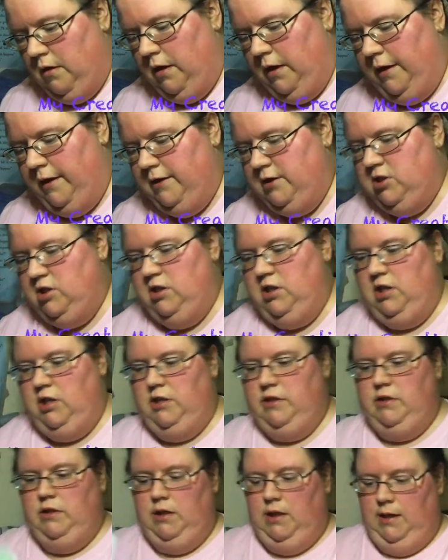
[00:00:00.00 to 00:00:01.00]
I actually
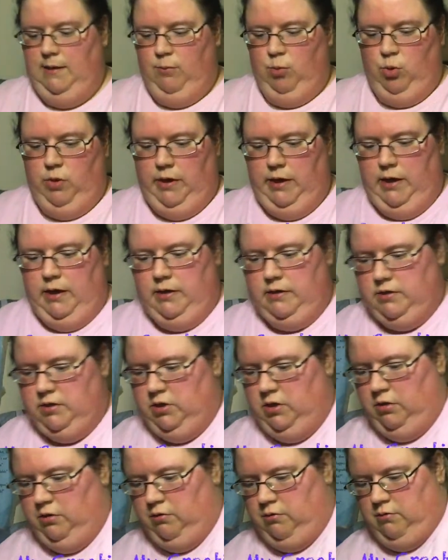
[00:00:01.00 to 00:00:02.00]
need to label that
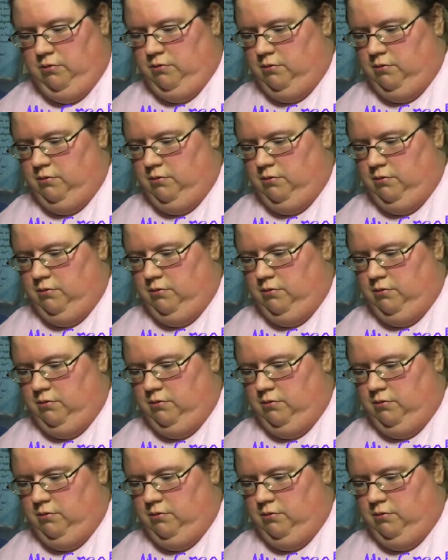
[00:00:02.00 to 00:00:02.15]
too.